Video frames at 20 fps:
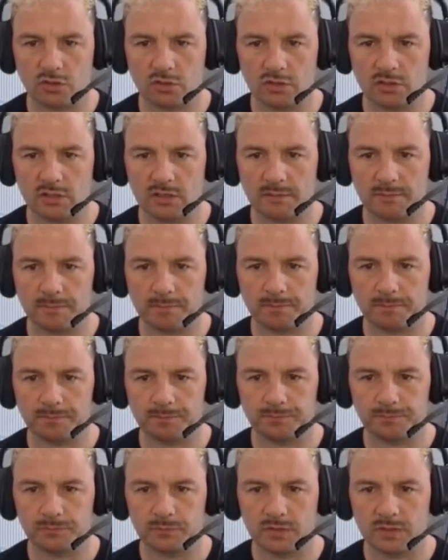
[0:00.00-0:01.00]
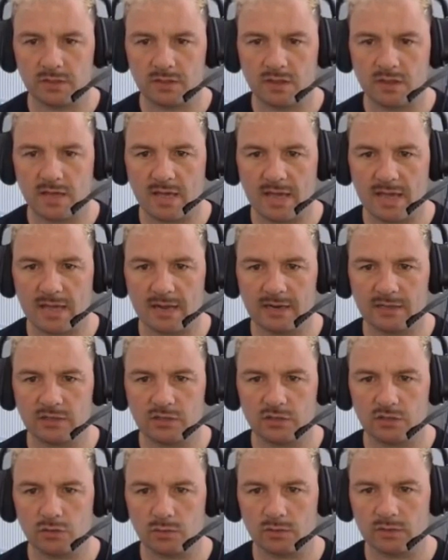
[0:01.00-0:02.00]
Yep, to there. Let's
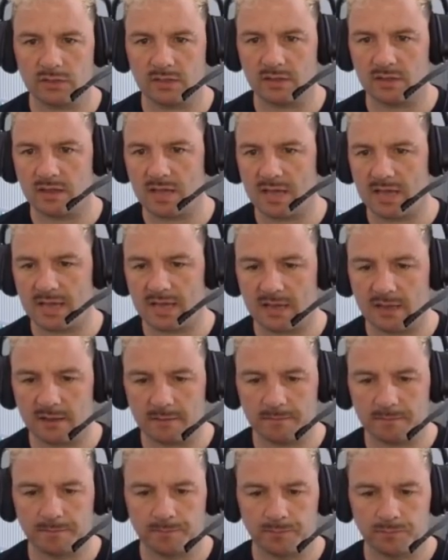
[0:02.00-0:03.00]
just do it to there.